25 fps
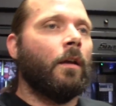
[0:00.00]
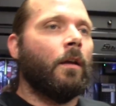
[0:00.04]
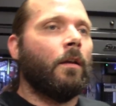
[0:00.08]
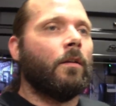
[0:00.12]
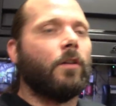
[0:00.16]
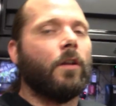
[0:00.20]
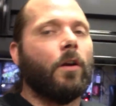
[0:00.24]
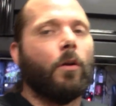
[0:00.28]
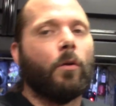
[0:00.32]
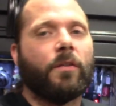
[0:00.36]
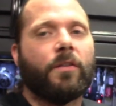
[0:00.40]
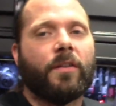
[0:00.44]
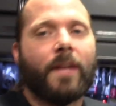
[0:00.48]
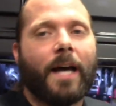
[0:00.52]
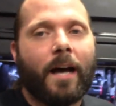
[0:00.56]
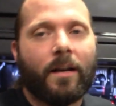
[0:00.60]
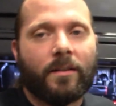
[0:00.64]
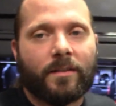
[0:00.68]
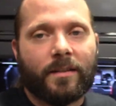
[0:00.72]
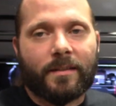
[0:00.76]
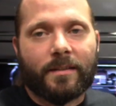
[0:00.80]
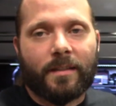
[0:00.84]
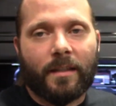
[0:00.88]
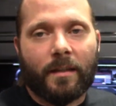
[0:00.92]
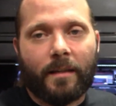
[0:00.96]
you know,
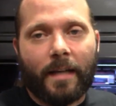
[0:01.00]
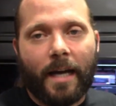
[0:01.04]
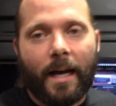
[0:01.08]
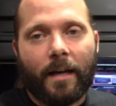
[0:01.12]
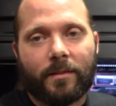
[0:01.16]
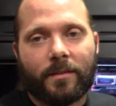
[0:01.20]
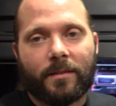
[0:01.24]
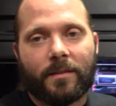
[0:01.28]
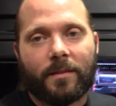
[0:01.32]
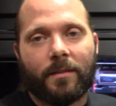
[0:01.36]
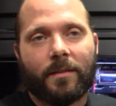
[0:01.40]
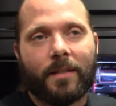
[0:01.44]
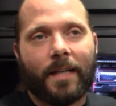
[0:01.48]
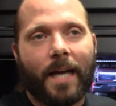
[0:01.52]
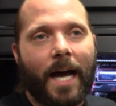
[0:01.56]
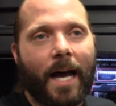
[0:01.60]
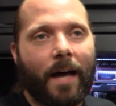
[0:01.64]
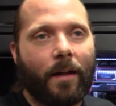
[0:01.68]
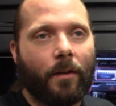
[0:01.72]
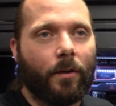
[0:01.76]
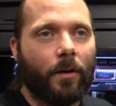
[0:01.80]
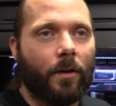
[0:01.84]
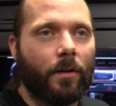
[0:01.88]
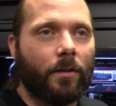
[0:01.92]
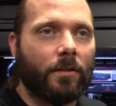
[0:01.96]
thousands and thousands of
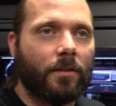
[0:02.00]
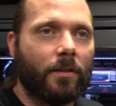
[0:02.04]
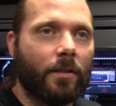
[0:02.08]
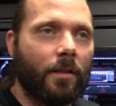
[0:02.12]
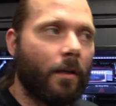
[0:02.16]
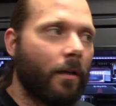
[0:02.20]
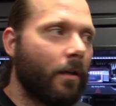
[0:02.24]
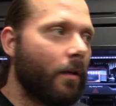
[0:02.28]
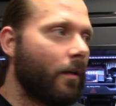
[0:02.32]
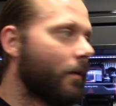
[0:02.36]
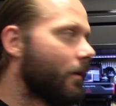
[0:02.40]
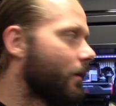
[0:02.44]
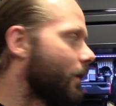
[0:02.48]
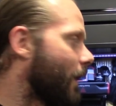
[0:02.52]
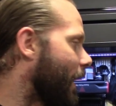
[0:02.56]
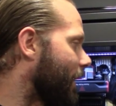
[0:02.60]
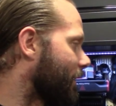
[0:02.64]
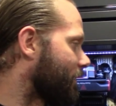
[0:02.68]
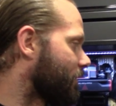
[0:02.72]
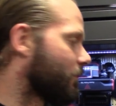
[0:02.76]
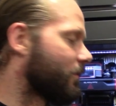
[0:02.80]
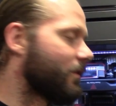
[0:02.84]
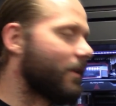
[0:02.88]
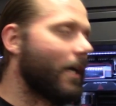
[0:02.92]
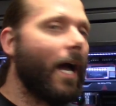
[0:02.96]
dollars
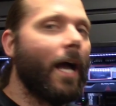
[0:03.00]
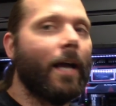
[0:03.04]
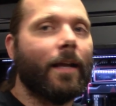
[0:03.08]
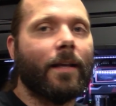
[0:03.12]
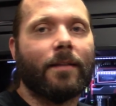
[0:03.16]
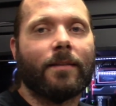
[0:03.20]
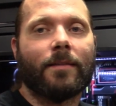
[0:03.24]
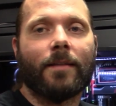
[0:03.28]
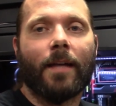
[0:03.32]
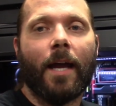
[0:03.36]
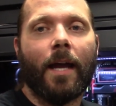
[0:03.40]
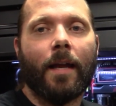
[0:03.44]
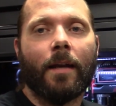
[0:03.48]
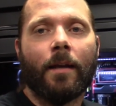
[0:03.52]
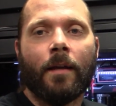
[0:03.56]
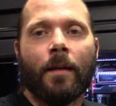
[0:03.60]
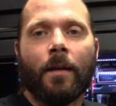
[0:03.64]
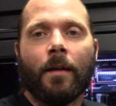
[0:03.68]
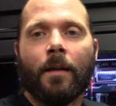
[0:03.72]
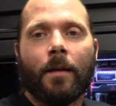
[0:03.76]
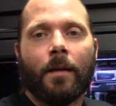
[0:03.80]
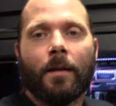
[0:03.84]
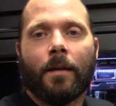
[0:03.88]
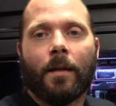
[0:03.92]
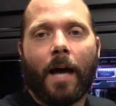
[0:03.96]
on some sockets that
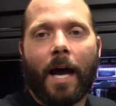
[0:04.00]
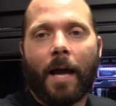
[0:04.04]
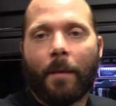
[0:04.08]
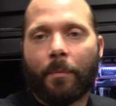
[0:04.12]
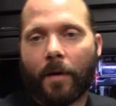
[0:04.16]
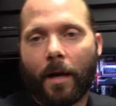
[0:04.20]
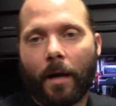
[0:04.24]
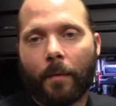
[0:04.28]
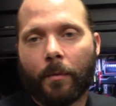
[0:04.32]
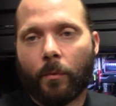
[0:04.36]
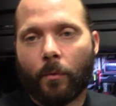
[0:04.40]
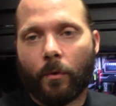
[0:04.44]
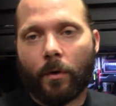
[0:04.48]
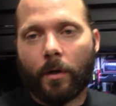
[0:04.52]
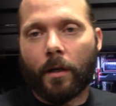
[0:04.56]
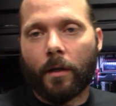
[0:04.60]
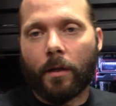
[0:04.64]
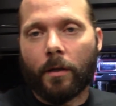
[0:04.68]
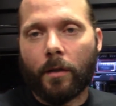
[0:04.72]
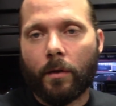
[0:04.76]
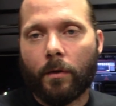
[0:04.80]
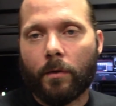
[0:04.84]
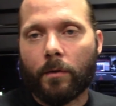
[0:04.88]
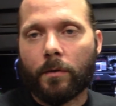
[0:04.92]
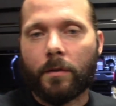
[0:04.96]
I probably weren't gonna
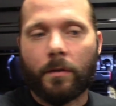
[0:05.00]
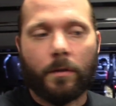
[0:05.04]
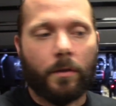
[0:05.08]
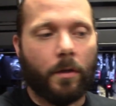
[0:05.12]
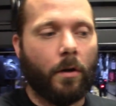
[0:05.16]
use.